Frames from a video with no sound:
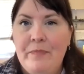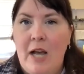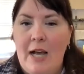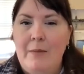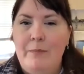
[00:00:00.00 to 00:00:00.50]

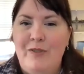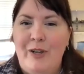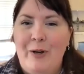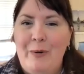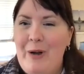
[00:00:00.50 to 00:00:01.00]
Um,
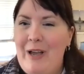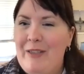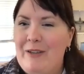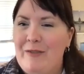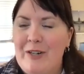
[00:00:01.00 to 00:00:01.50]
so I
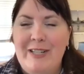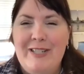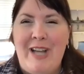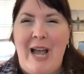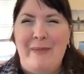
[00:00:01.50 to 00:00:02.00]
think a very
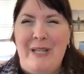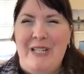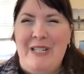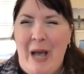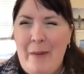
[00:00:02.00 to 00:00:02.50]

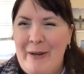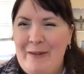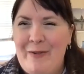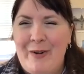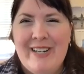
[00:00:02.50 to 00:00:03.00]
timely topic
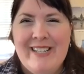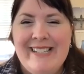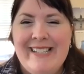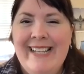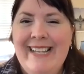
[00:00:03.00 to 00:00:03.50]
for
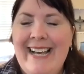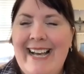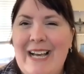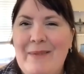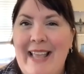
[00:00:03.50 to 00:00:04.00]
us,
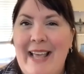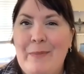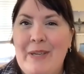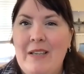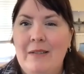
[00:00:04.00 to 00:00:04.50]
um, and that'll
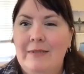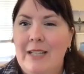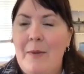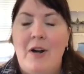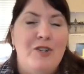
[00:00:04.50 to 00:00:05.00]
be
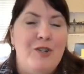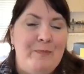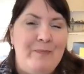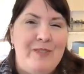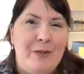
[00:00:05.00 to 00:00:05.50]
in March.
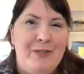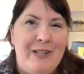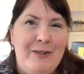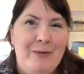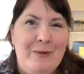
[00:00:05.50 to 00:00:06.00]
So
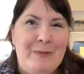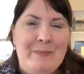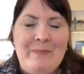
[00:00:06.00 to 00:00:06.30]
stay tuned.